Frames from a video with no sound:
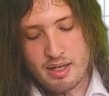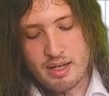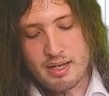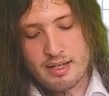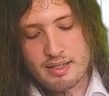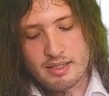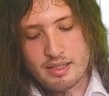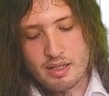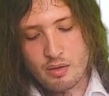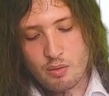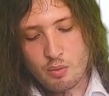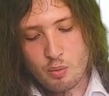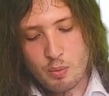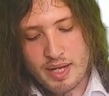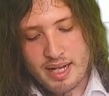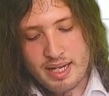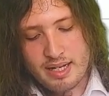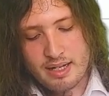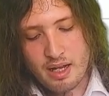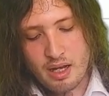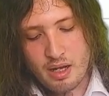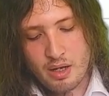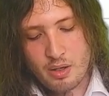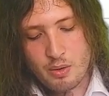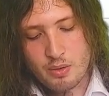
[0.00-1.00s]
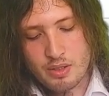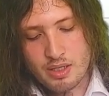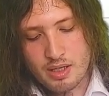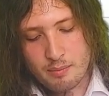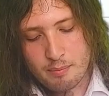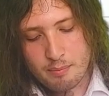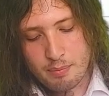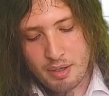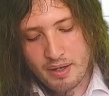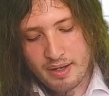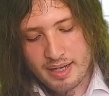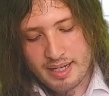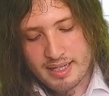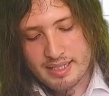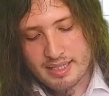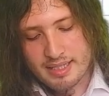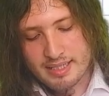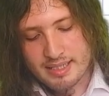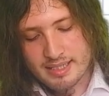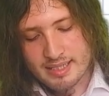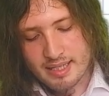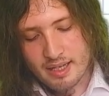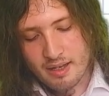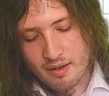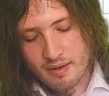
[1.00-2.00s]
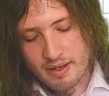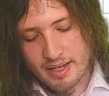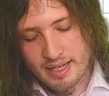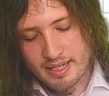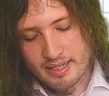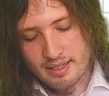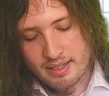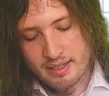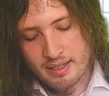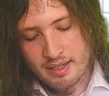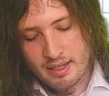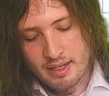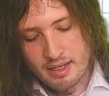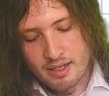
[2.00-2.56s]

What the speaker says: So we know that by design,